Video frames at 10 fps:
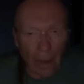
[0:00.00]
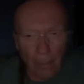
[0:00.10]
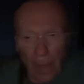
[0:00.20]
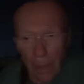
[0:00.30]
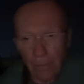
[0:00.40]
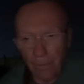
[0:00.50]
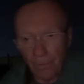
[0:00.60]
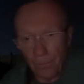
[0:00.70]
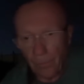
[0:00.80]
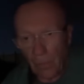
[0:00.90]
man.
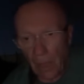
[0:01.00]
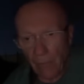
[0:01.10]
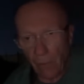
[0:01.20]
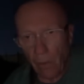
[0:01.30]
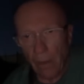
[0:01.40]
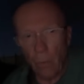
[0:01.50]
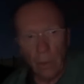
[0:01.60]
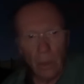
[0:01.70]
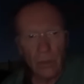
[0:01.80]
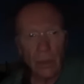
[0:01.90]
Have a great one.
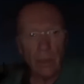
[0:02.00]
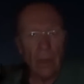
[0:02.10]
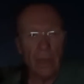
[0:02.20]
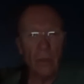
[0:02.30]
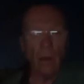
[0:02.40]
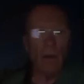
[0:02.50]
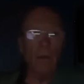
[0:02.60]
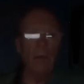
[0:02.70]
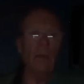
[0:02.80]
I'll see you guys all